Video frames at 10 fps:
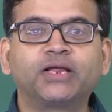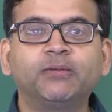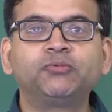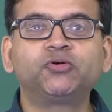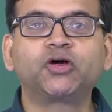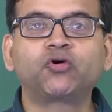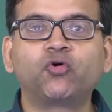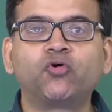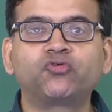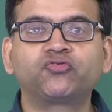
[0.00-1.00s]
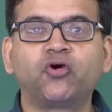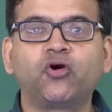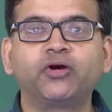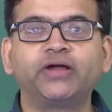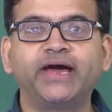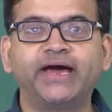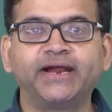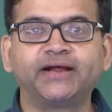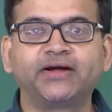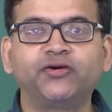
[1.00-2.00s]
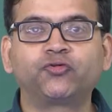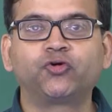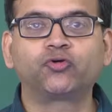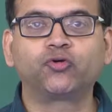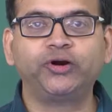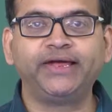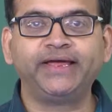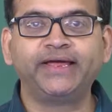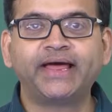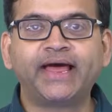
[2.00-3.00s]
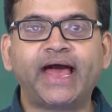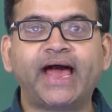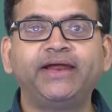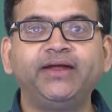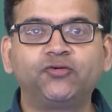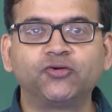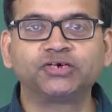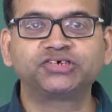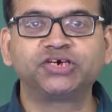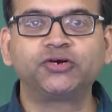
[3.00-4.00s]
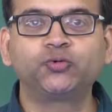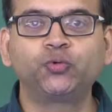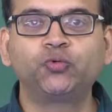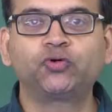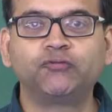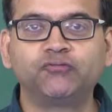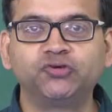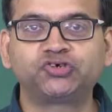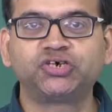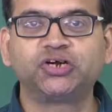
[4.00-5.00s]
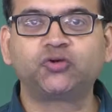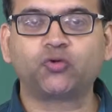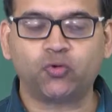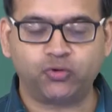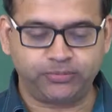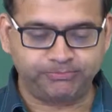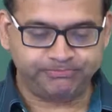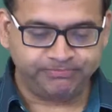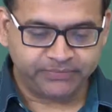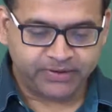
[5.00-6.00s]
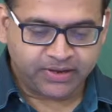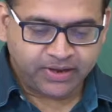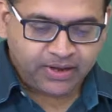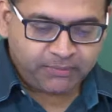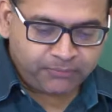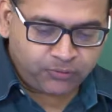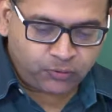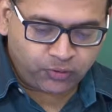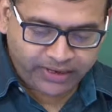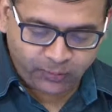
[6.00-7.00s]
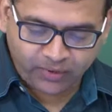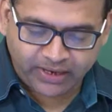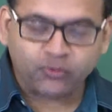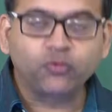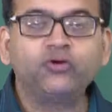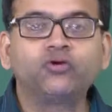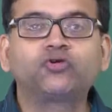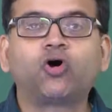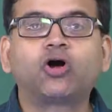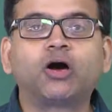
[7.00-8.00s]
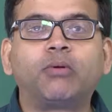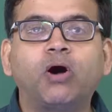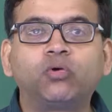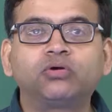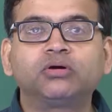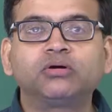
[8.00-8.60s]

to the course on error control coding and introduction to convolutional code. Today we are going to talk about